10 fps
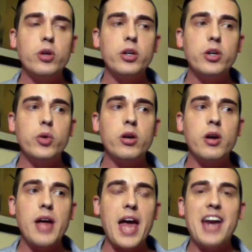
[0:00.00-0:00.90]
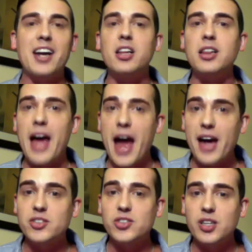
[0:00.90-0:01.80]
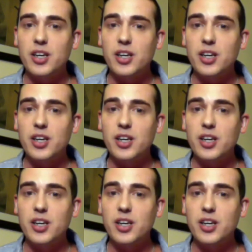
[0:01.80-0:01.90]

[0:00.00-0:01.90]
You were at a class